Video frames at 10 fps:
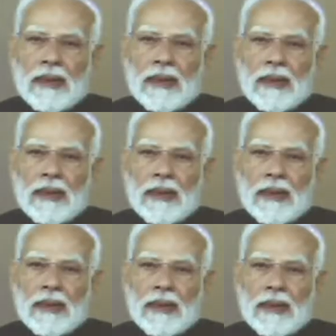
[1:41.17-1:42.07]

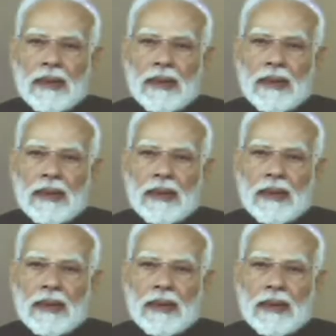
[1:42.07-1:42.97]

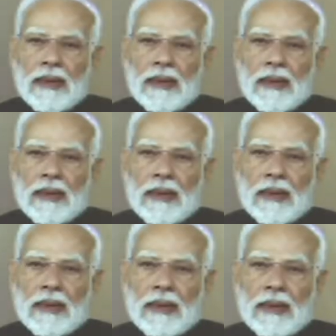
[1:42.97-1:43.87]

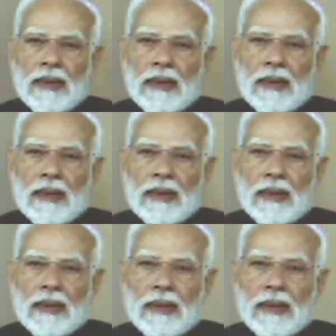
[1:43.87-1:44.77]

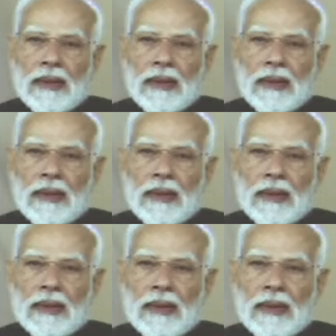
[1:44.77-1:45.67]

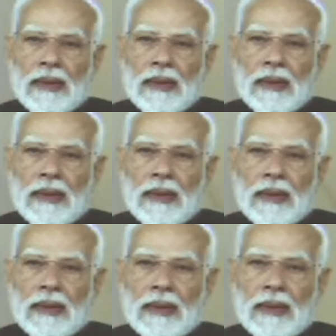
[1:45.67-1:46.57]

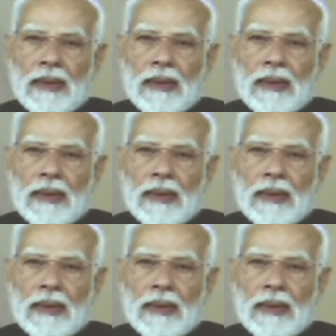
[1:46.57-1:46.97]
(silent)